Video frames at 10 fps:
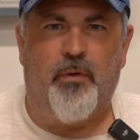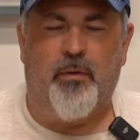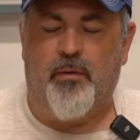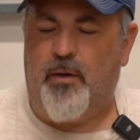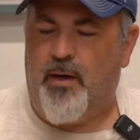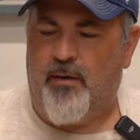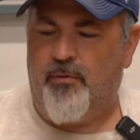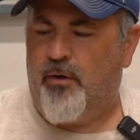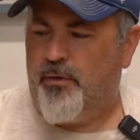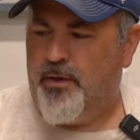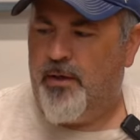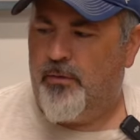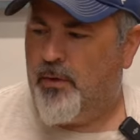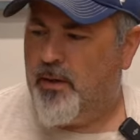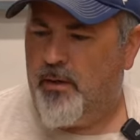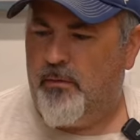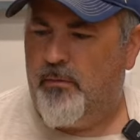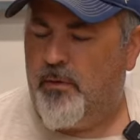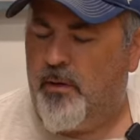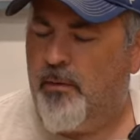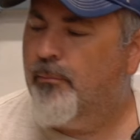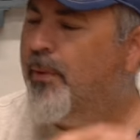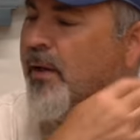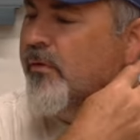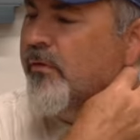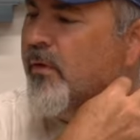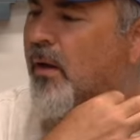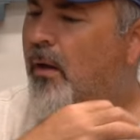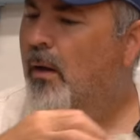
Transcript: and having all the integrated bits.